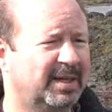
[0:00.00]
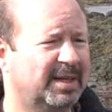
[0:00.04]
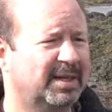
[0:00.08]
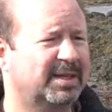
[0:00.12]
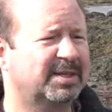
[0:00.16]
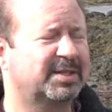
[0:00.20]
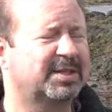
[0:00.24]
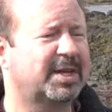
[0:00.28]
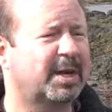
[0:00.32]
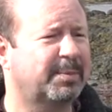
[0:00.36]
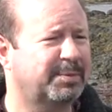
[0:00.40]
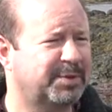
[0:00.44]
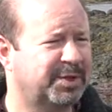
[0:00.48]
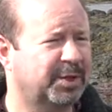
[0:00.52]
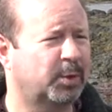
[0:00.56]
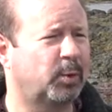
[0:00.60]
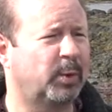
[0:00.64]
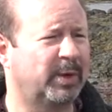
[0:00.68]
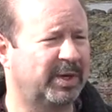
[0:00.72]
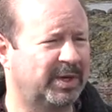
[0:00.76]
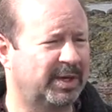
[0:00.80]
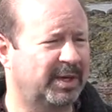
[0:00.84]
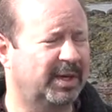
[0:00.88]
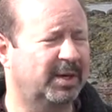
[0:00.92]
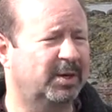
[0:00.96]

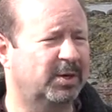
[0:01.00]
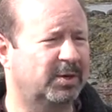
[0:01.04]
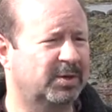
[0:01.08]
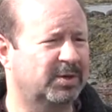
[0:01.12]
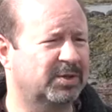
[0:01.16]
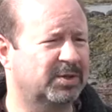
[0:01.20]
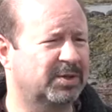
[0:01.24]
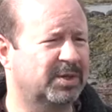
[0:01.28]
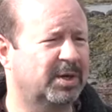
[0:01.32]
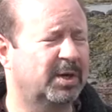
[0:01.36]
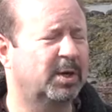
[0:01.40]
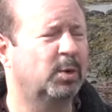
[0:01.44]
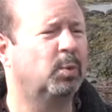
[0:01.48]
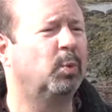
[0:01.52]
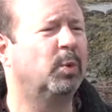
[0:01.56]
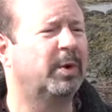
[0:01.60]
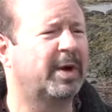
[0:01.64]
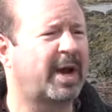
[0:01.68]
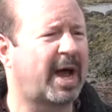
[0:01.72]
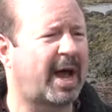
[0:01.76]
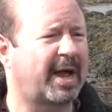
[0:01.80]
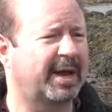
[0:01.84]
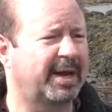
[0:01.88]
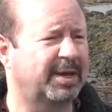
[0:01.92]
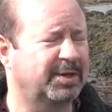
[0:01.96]
subsequent years were
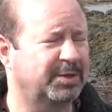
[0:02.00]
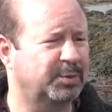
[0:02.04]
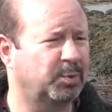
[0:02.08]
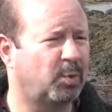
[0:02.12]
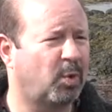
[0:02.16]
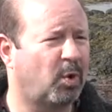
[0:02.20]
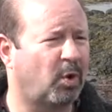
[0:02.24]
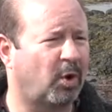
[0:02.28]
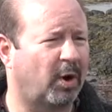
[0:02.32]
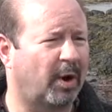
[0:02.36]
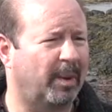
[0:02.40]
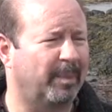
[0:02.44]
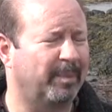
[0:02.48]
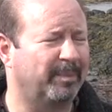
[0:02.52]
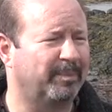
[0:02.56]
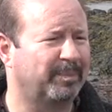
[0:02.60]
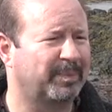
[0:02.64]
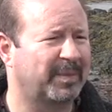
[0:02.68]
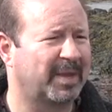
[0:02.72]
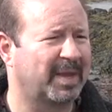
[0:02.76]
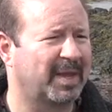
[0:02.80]
not as warm.